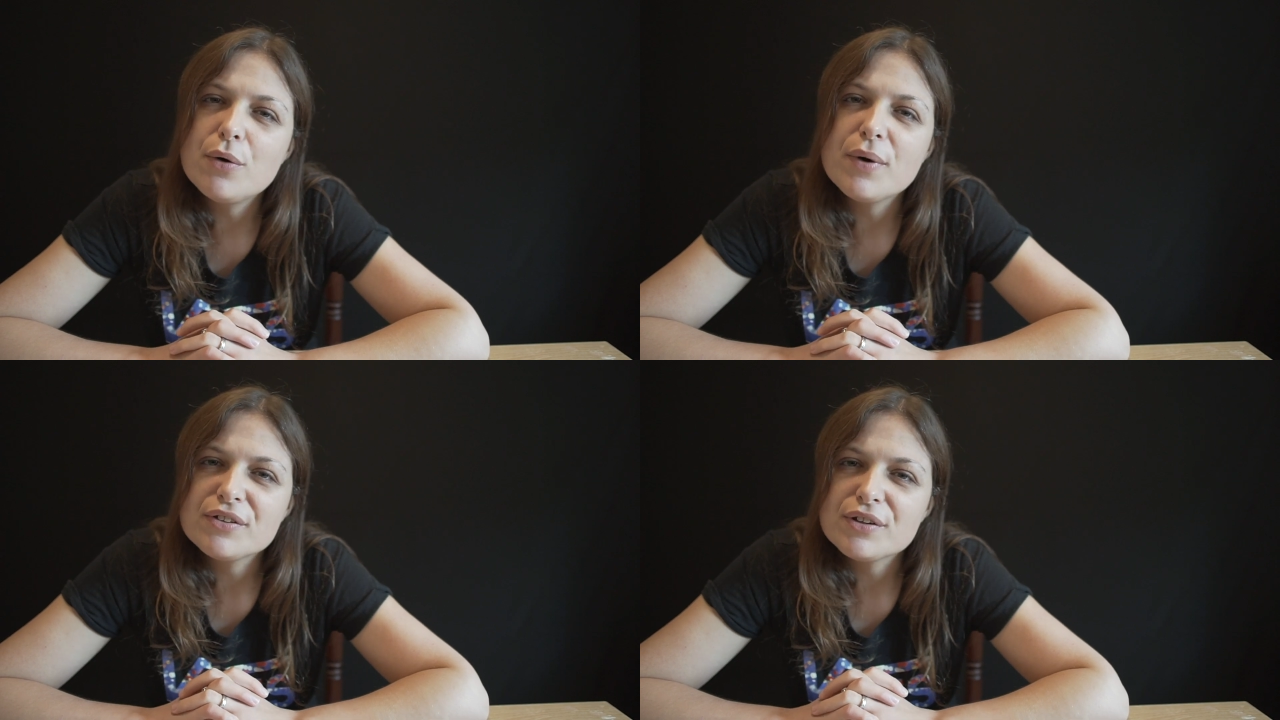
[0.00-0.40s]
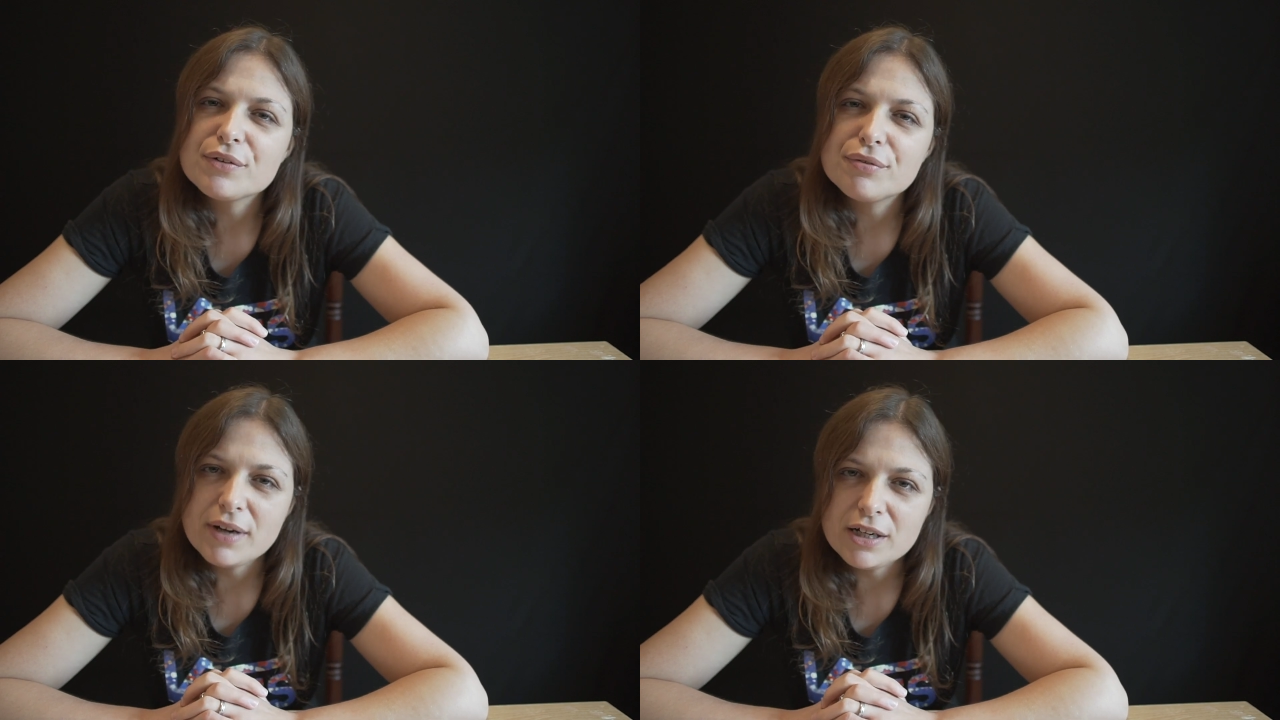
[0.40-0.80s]
Always
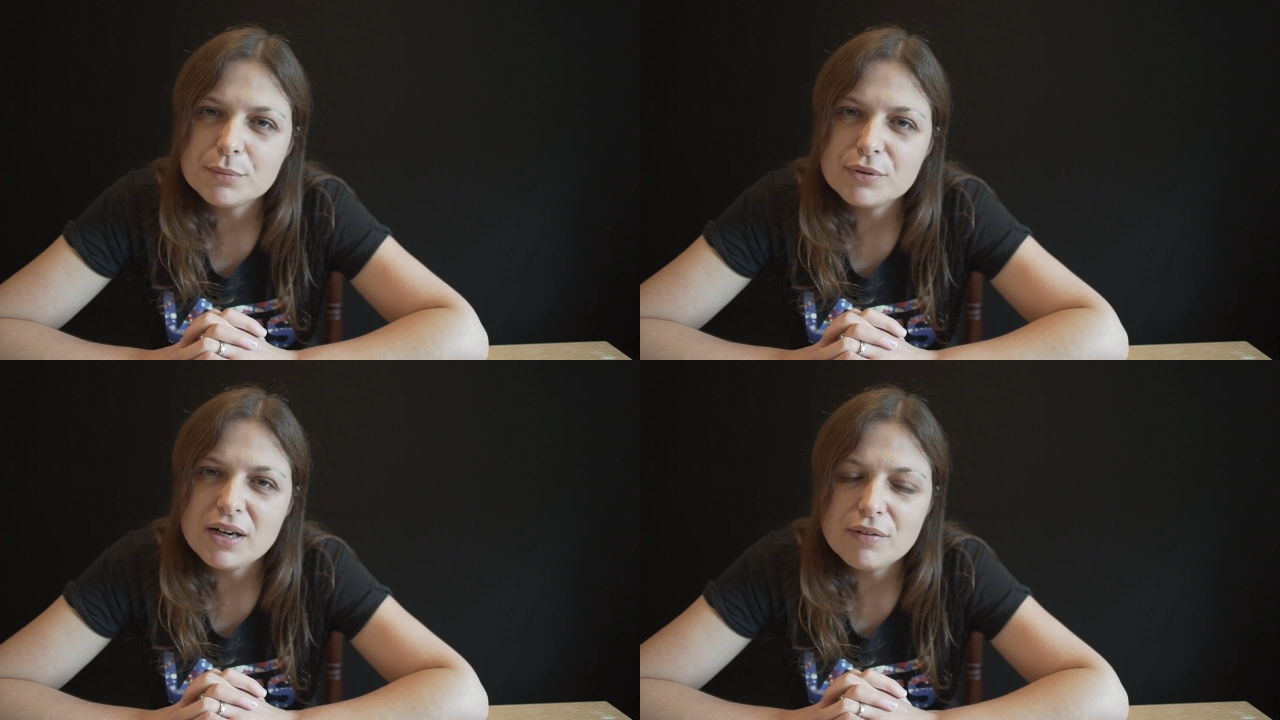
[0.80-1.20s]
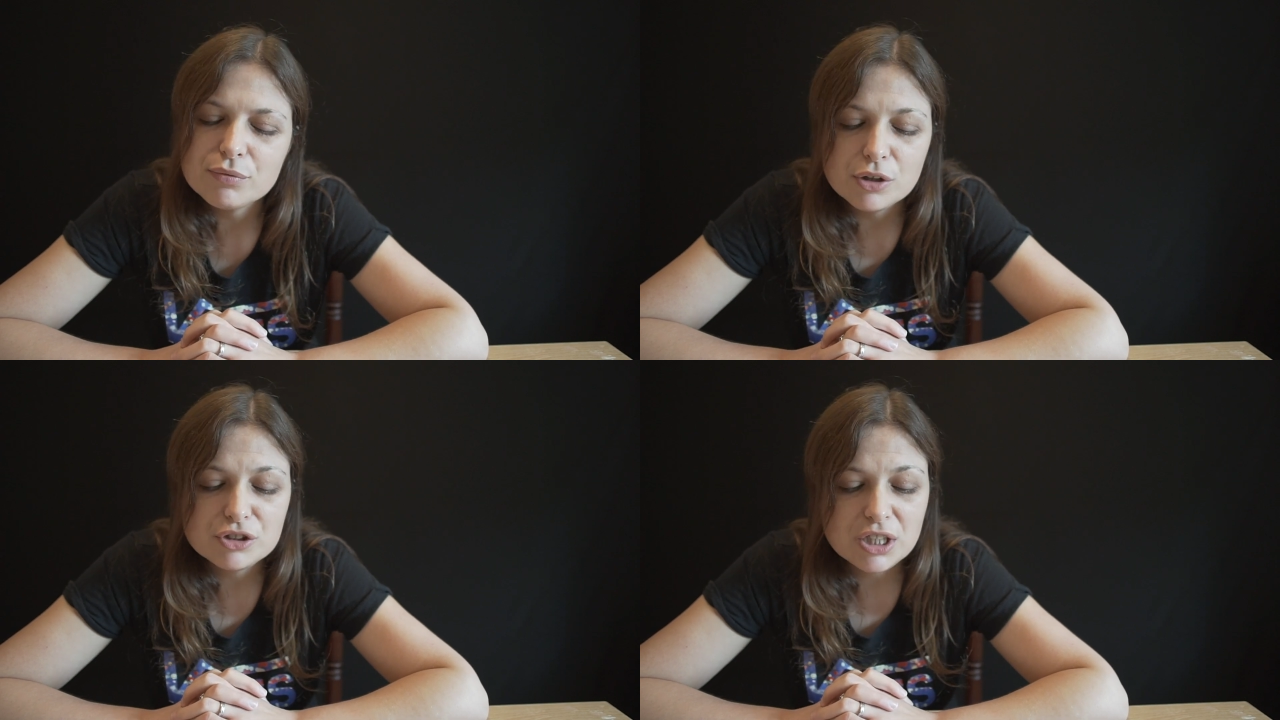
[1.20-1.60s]
incredible.
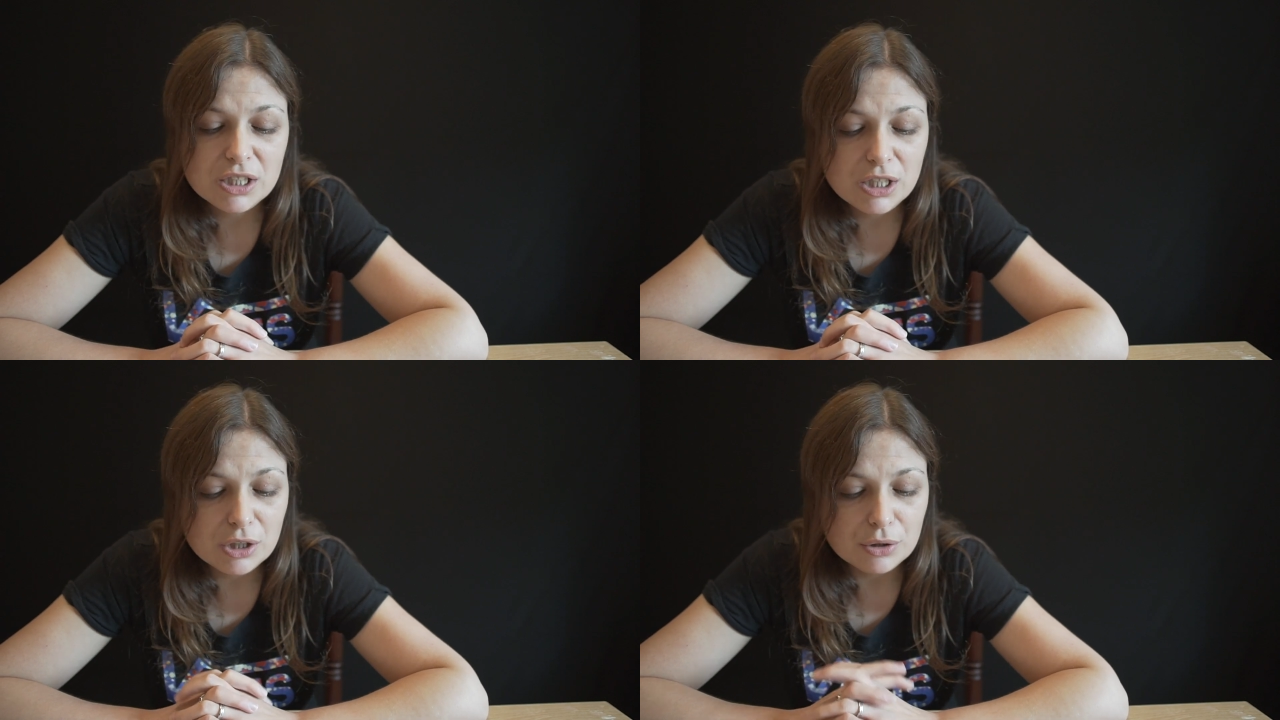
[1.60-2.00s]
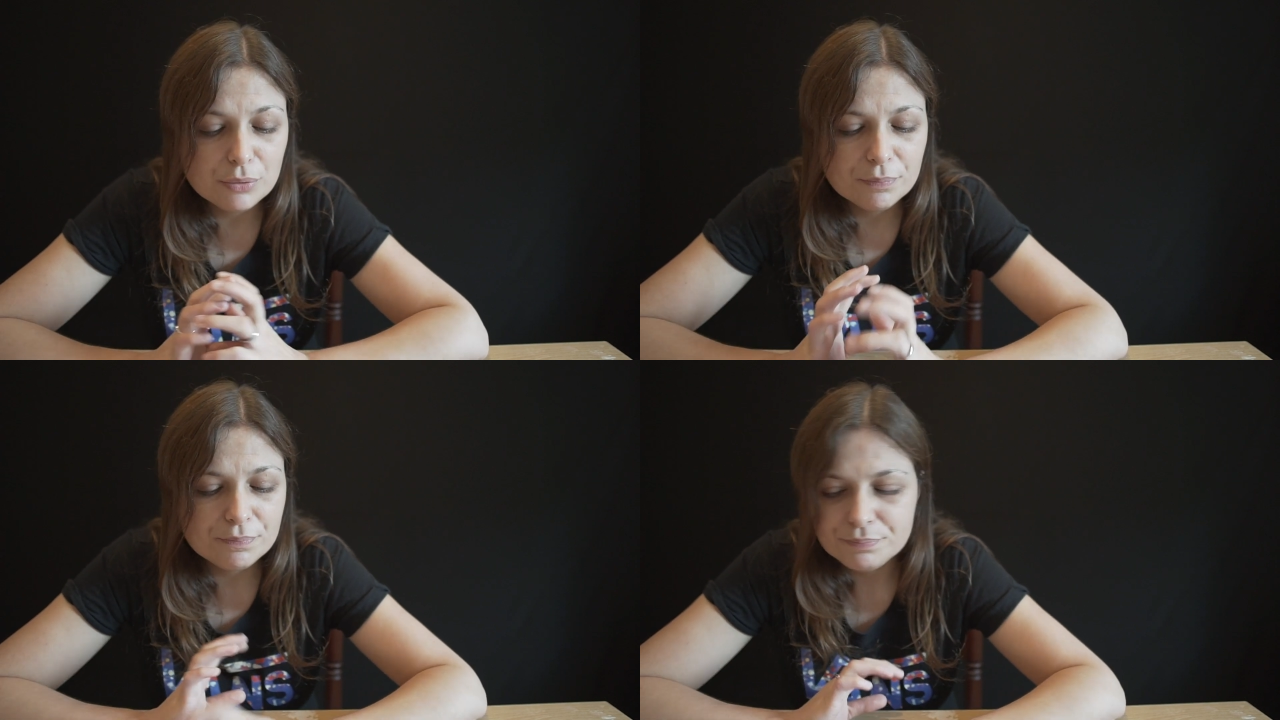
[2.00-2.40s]
Love watching
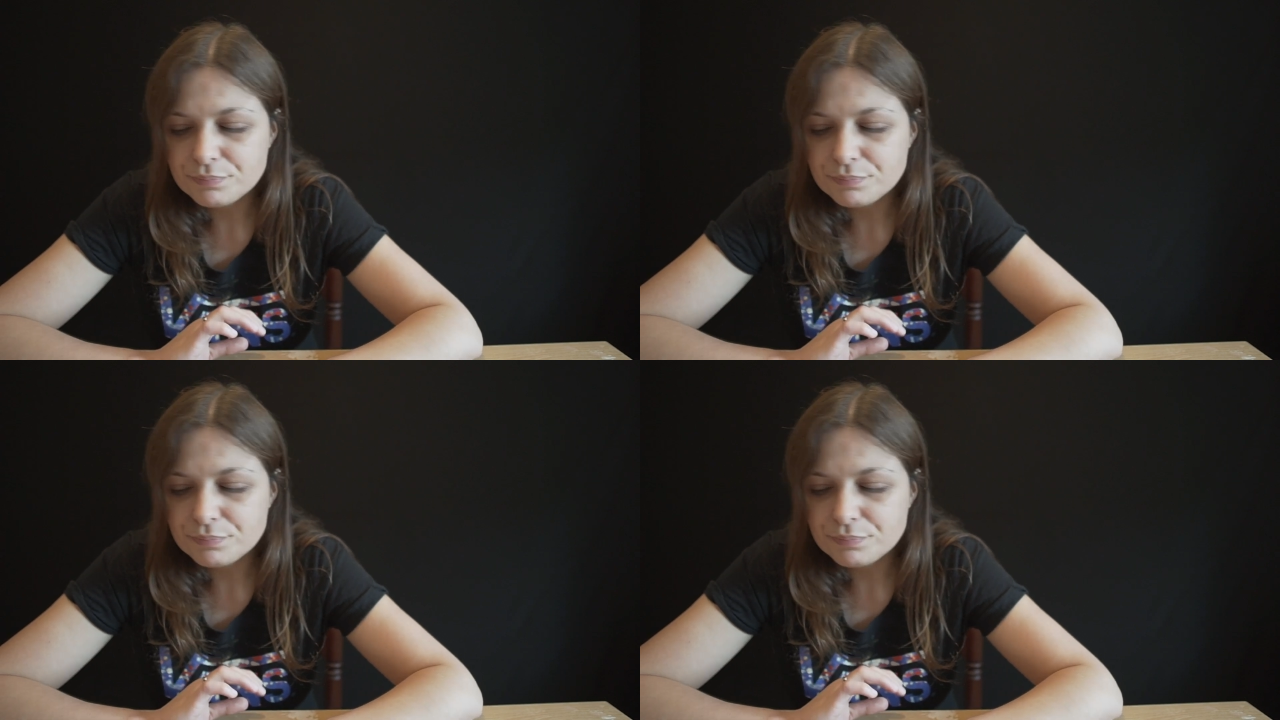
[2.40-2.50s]
you.